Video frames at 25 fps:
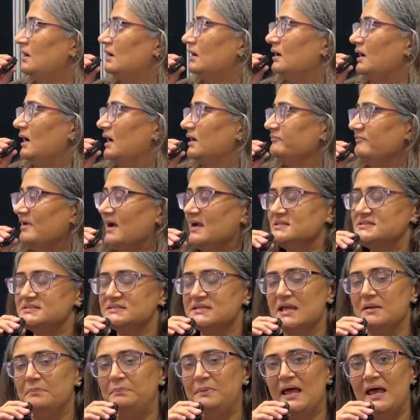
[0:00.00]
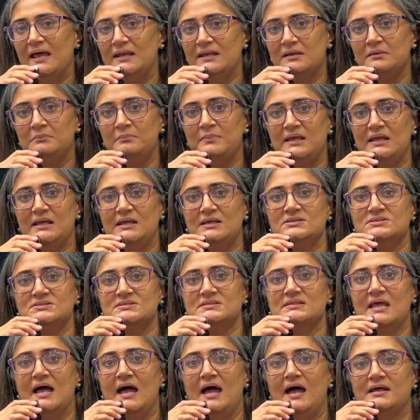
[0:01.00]
advanced care planning means
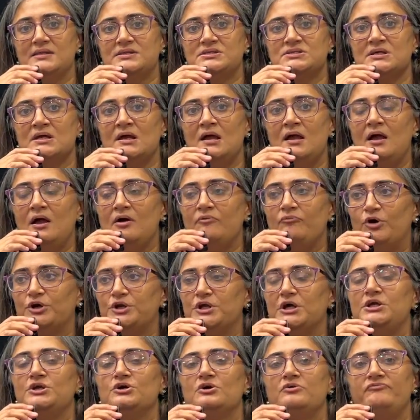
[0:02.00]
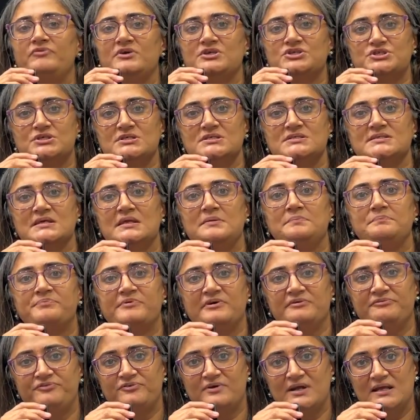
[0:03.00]
that what are your wishes and
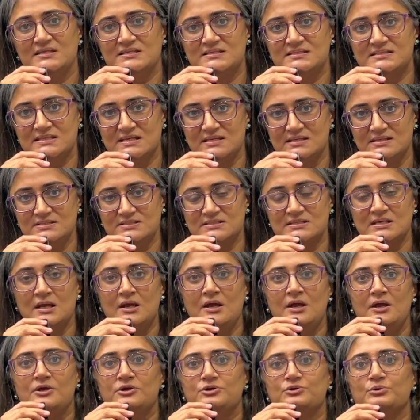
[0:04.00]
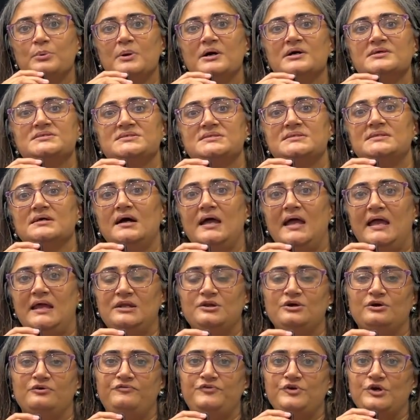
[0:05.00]
preferences towards the
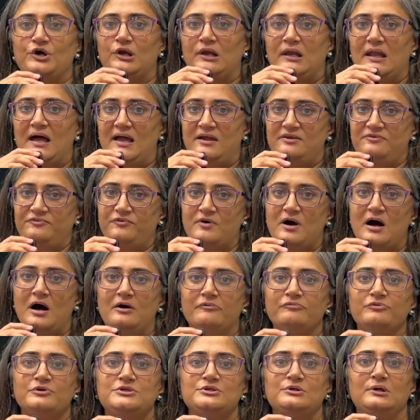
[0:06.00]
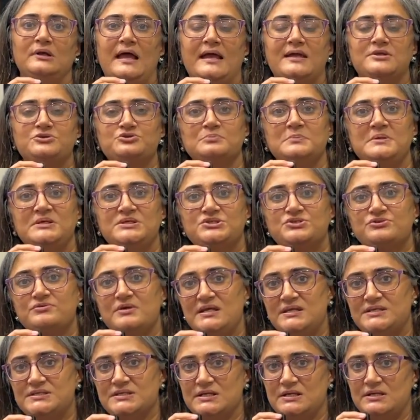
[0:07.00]
end of your life? How would you like to be
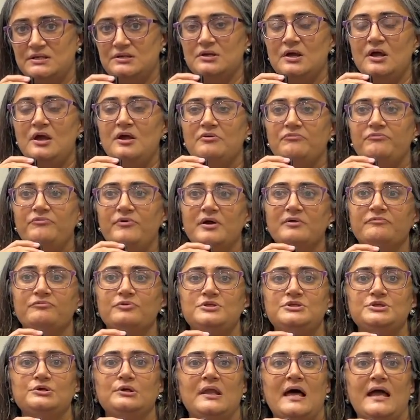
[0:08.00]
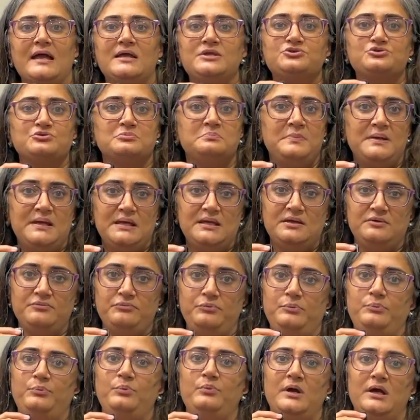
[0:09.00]
treated? Where would you like to be?
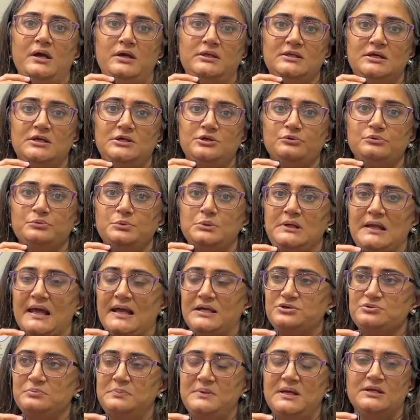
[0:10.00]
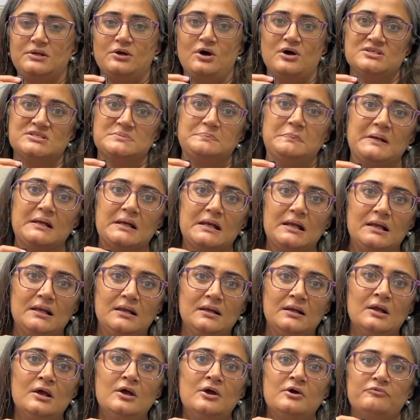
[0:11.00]
Whether you would like to be at
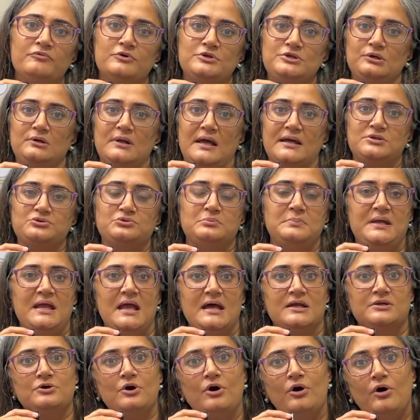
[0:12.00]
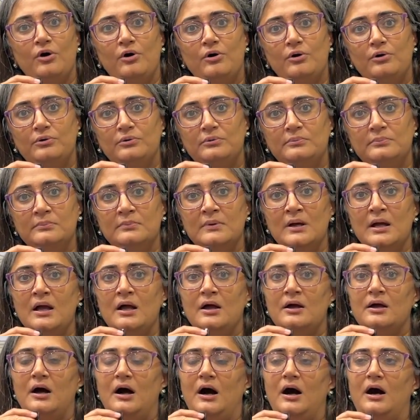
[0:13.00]
hospital, would you like to be at home?
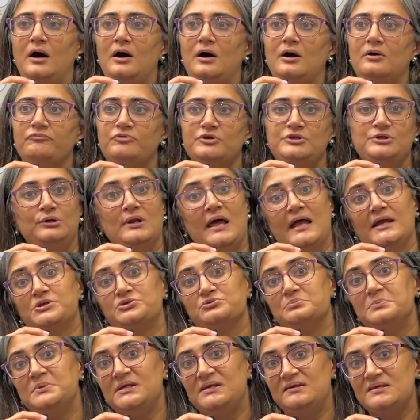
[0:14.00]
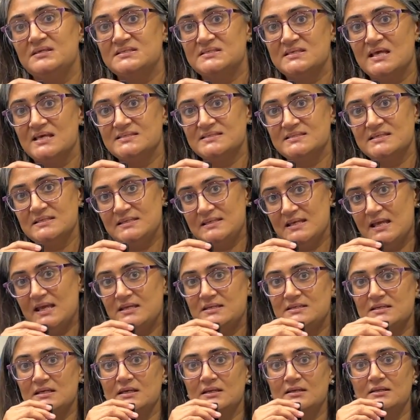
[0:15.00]
Would you like to be
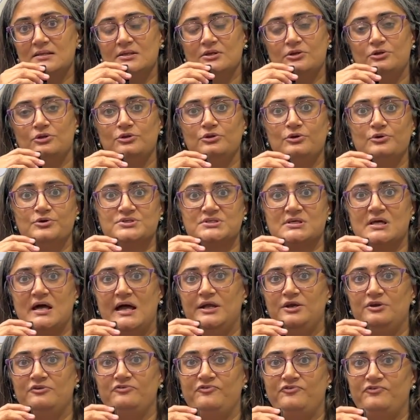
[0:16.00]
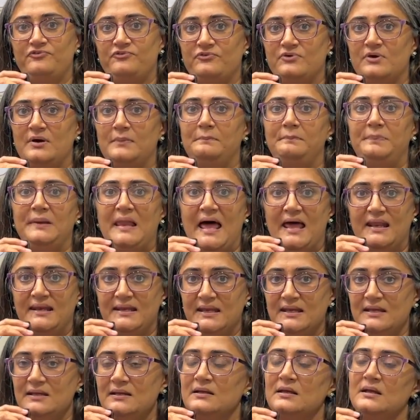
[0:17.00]
resuscitated? Those kind of
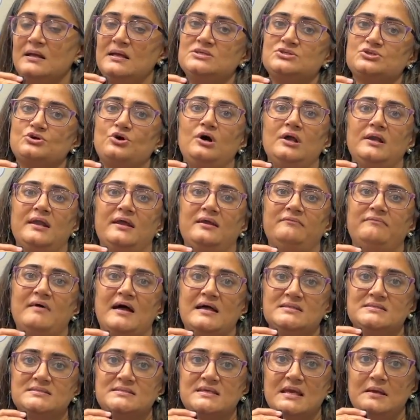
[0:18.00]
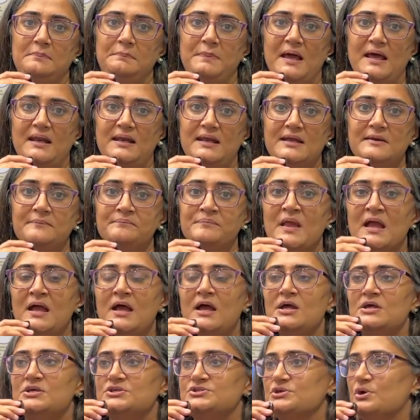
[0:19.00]
planning is called advanced care planning.
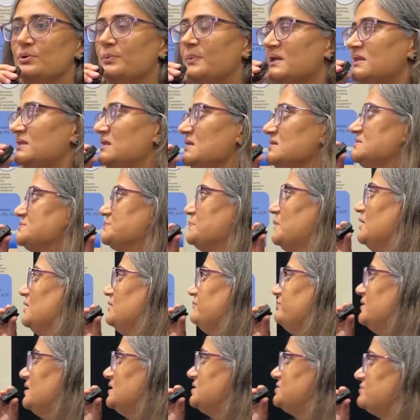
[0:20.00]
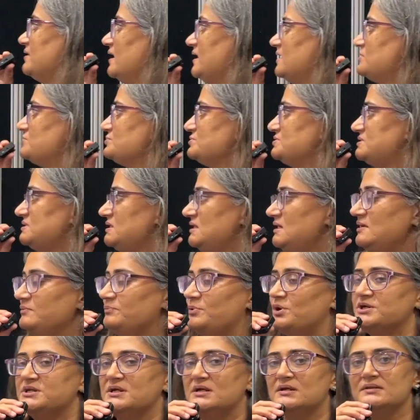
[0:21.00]
So with this one, we are trying to see
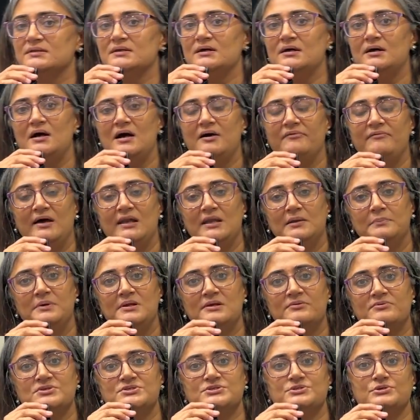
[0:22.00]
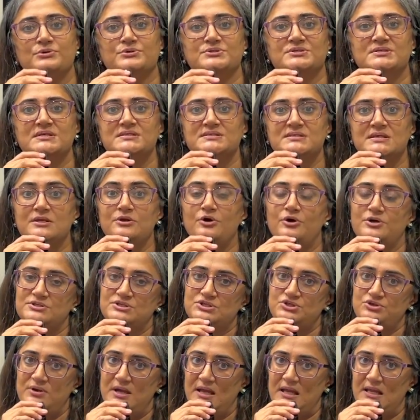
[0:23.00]
what are the available resources in
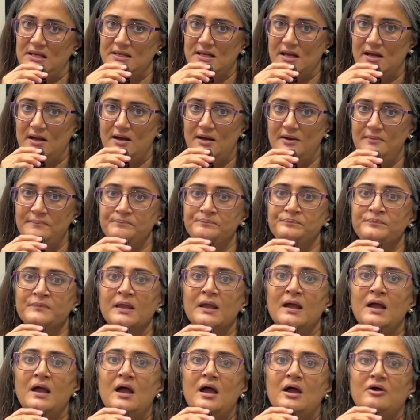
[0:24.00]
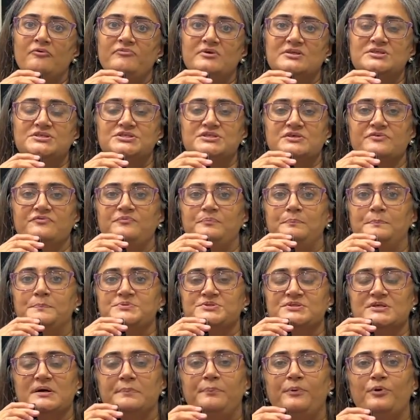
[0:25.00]
Australia which
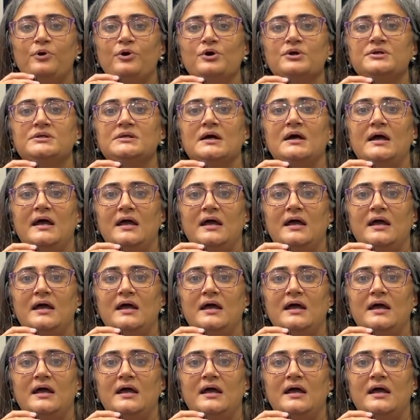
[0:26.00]
support